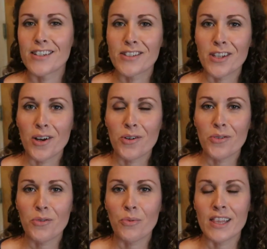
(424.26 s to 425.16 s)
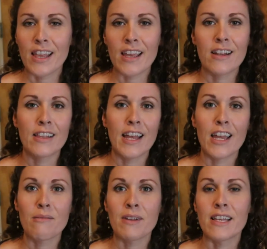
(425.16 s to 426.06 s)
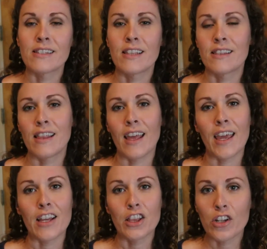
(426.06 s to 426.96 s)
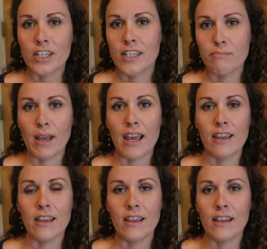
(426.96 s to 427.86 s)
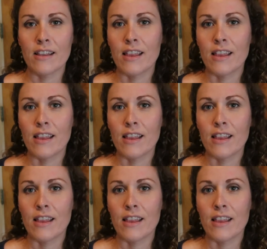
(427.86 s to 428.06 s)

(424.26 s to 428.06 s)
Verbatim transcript: So what they claim is that they looked at Peggy.